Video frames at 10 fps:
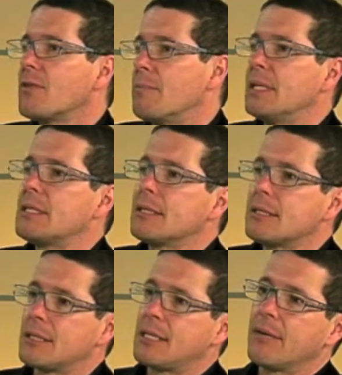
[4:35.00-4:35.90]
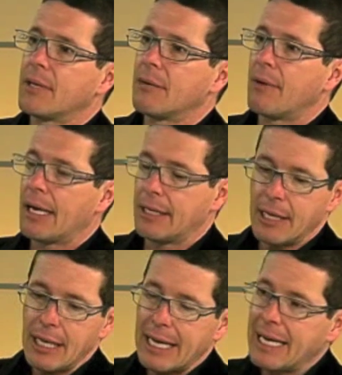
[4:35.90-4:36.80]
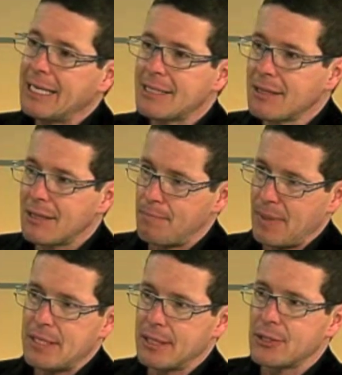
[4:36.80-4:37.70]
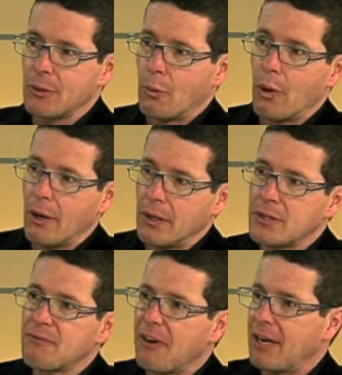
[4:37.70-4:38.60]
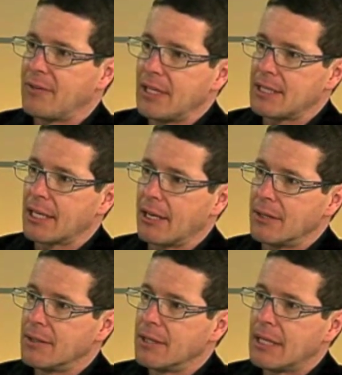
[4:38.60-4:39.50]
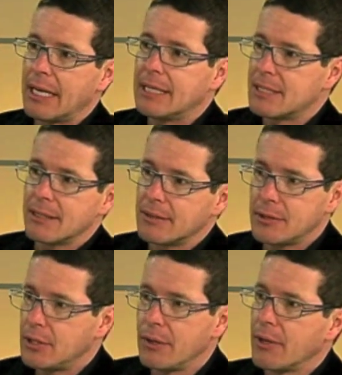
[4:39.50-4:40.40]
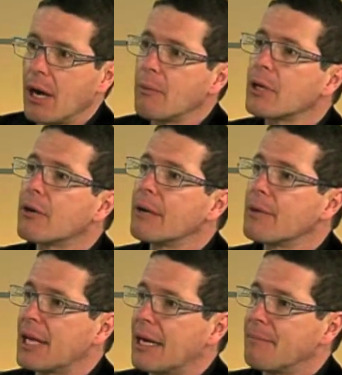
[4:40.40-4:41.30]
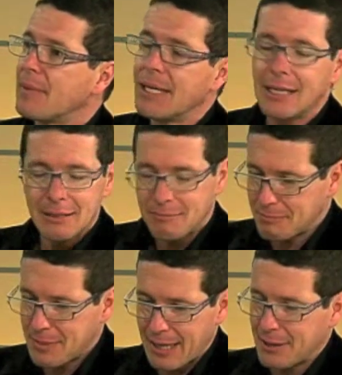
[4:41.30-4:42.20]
of the business deteriorated? It isn't the business it was 5 years ago. It isn't. But you and I would agree with that. Close to $100,